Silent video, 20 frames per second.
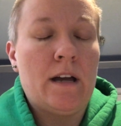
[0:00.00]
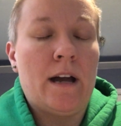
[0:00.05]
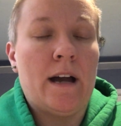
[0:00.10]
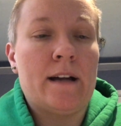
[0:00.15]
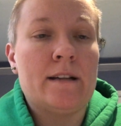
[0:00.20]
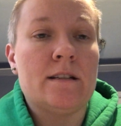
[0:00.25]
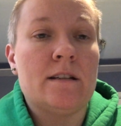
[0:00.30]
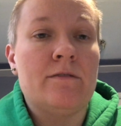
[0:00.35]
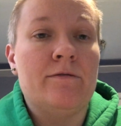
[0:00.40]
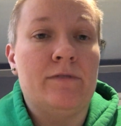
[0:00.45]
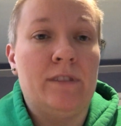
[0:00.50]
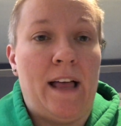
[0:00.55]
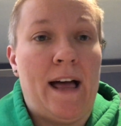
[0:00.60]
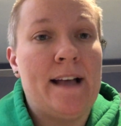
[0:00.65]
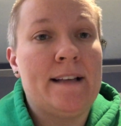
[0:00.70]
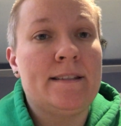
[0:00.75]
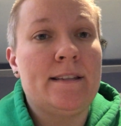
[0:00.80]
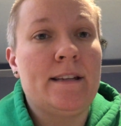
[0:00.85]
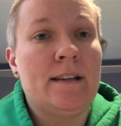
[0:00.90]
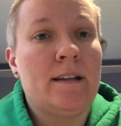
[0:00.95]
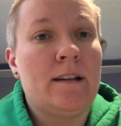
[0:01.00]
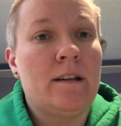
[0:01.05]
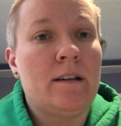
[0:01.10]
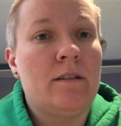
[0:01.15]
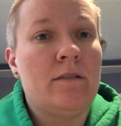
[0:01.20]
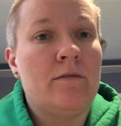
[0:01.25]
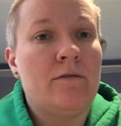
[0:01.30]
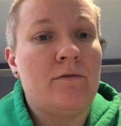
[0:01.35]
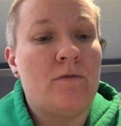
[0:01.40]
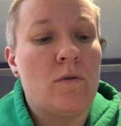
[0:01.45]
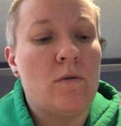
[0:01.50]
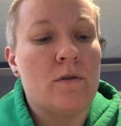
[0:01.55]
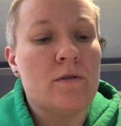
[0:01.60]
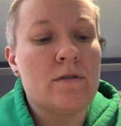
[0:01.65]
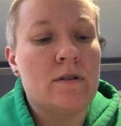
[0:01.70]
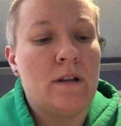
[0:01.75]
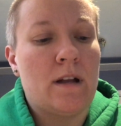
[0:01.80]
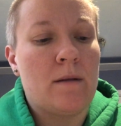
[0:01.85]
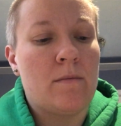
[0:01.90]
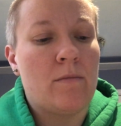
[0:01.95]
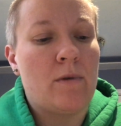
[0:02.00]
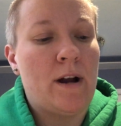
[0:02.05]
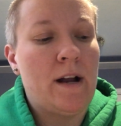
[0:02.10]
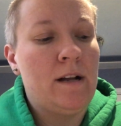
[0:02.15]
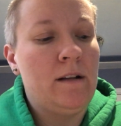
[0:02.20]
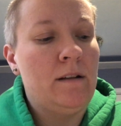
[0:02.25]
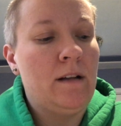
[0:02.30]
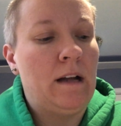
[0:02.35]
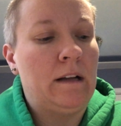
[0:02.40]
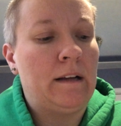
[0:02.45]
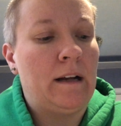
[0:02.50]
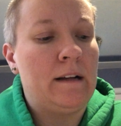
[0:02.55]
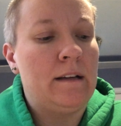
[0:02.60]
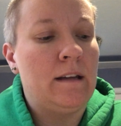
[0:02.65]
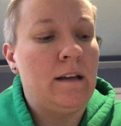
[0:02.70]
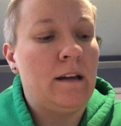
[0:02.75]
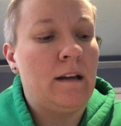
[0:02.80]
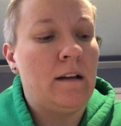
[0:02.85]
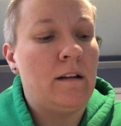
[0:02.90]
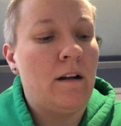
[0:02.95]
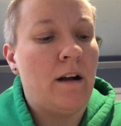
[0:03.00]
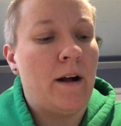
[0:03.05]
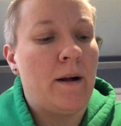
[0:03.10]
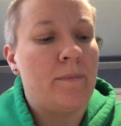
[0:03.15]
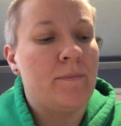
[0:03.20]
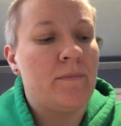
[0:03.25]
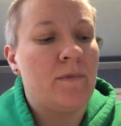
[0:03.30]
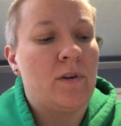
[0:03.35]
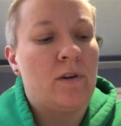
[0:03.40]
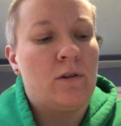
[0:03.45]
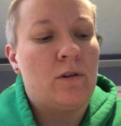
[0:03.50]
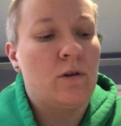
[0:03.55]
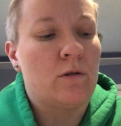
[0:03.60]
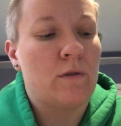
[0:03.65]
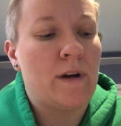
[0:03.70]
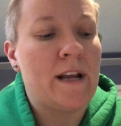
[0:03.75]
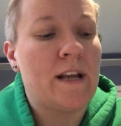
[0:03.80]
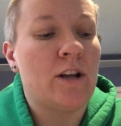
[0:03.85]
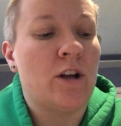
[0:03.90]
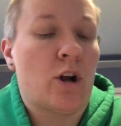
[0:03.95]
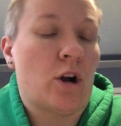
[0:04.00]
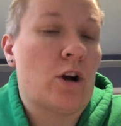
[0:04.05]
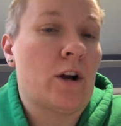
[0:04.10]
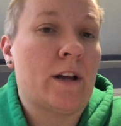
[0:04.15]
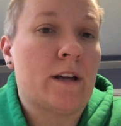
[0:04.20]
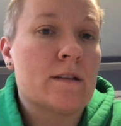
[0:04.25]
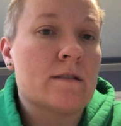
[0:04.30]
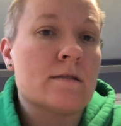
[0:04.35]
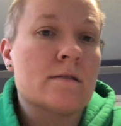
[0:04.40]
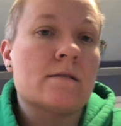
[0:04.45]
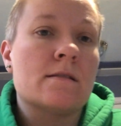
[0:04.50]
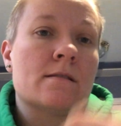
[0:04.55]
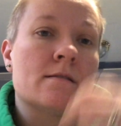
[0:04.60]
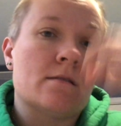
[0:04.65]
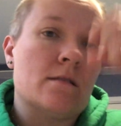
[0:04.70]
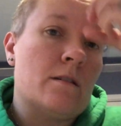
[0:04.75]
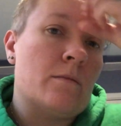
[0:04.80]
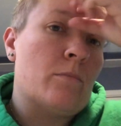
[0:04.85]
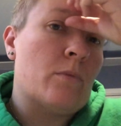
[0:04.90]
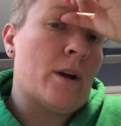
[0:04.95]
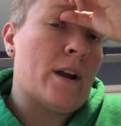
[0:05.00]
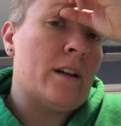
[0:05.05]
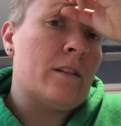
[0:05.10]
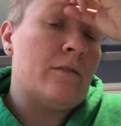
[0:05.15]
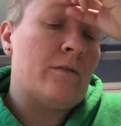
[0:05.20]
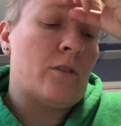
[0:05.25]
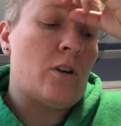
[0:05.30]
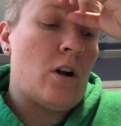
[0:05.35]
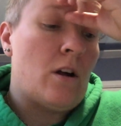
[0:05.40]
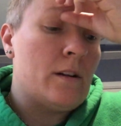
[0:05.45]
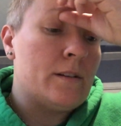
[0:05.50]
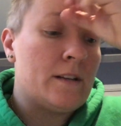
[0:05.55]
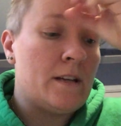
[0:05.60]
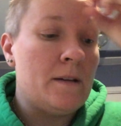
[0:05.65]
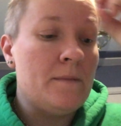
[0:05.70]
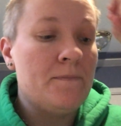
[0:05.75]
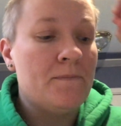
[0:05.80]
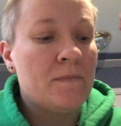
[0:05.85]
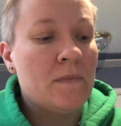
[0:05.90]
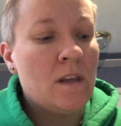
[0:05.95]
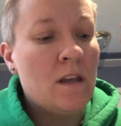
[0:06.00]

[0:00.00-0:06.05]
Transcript: I did Vlasic for the name brand, and I did their Great Gherkins is the brand for Aldi.